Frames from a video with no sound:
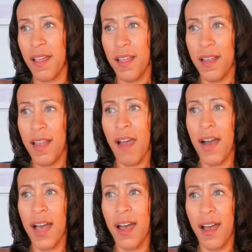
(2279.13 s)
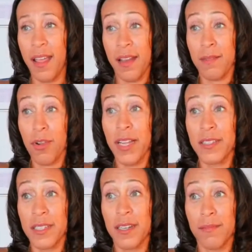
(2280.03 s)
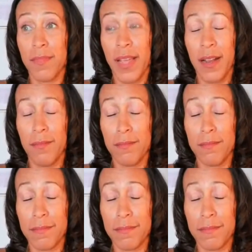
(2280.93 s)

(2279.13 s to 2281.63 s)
now I'm crazy and I'm